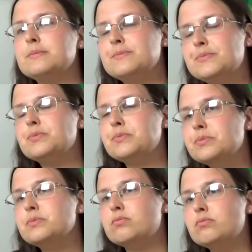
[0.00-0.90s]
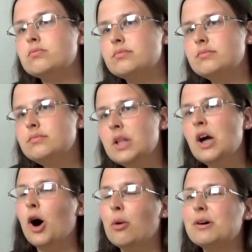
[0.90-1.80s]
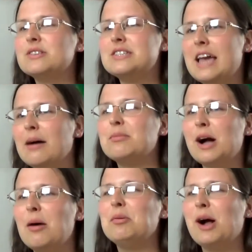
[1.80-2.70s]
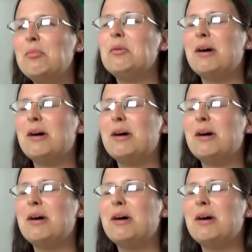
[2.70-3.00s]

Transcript: so you're 25. You're Almost, still, I mean, yeah, uh, you know, couple